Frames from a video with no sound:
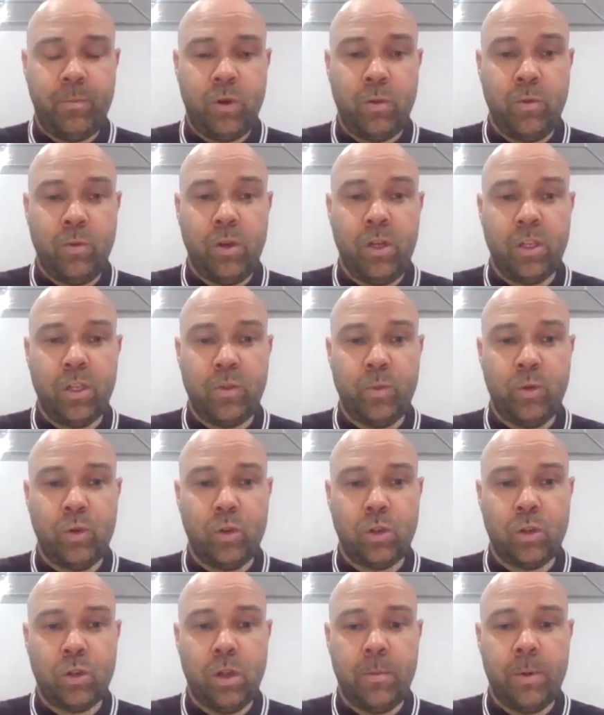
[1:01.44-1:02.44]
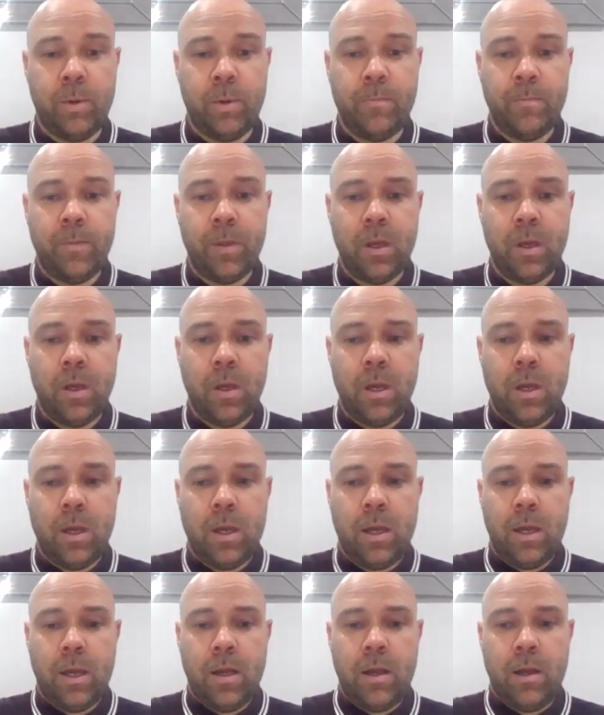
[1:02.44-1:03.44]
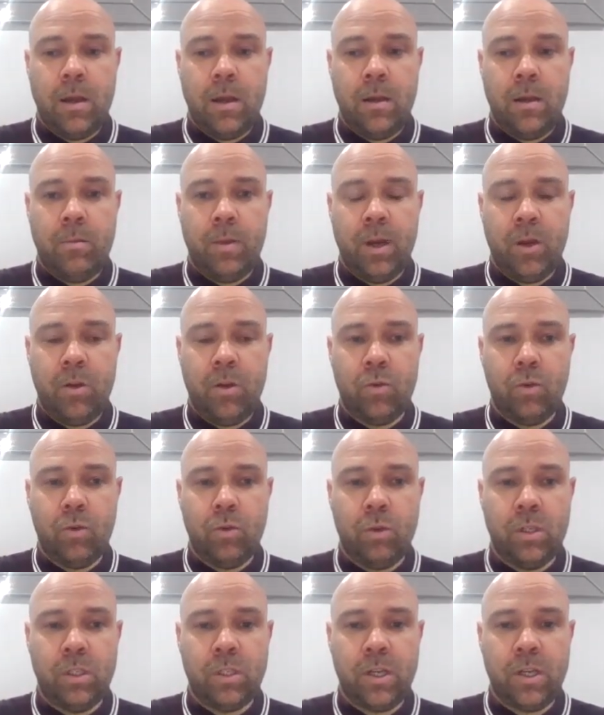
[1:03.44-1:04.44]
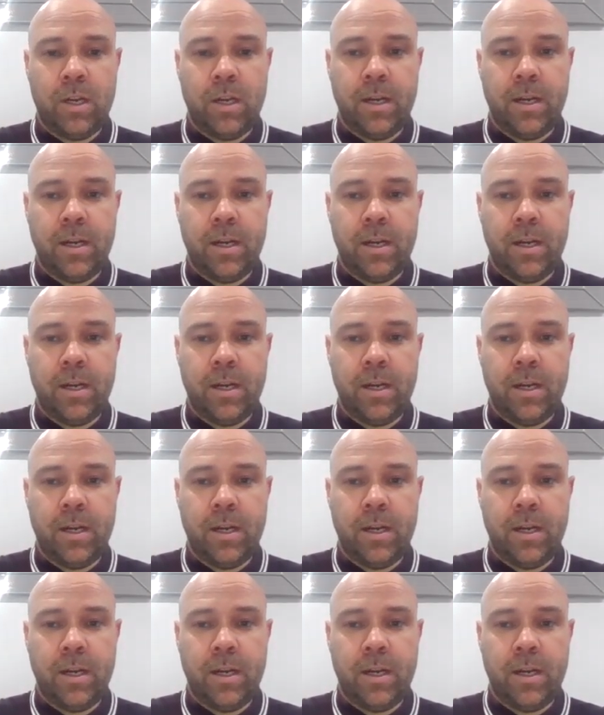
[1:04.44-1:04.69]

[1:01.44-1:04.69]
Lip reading: community sports club. My role is